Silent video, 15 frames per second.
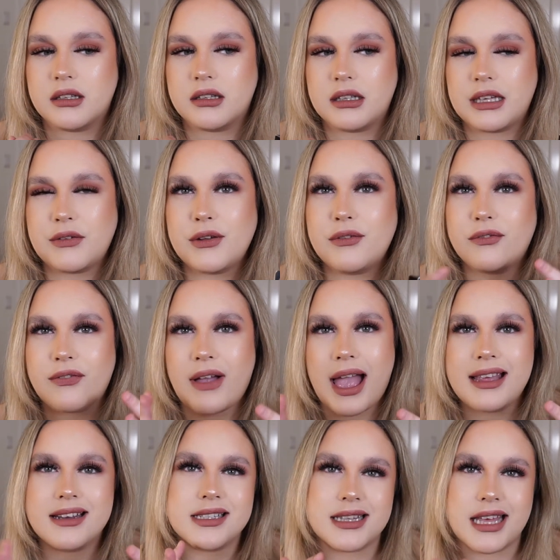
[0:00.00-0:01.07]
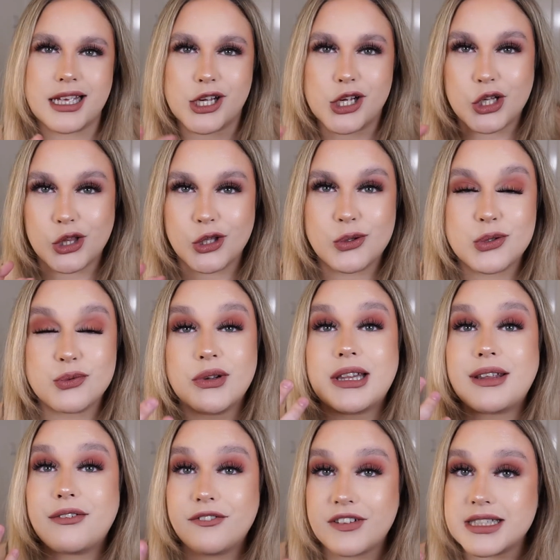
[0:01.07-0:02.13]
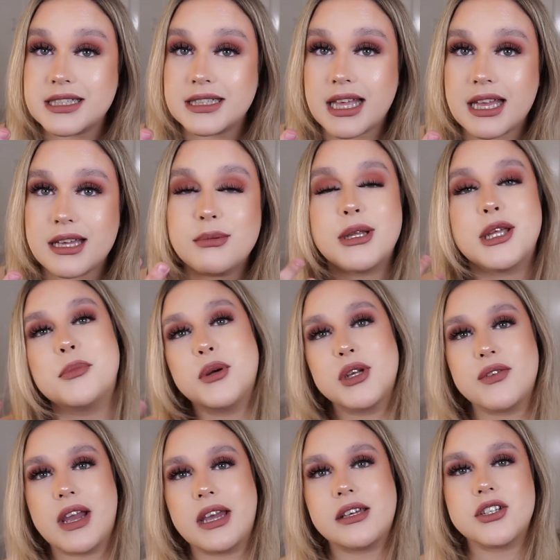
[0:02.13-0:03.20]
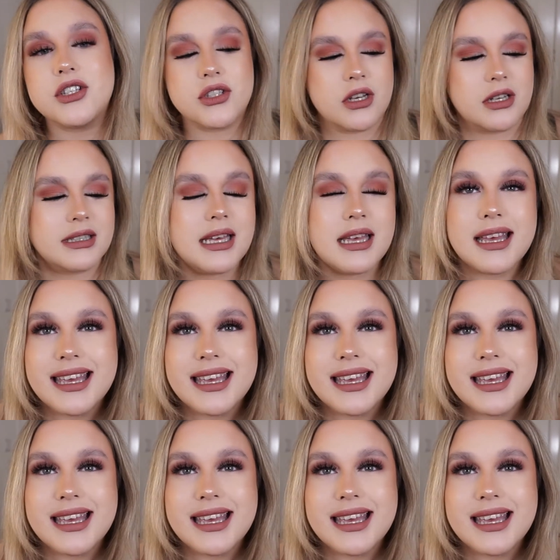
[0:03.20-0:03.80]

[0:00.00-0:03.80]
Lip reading: if you find like glue's really fiddly when you put your eyelashes on,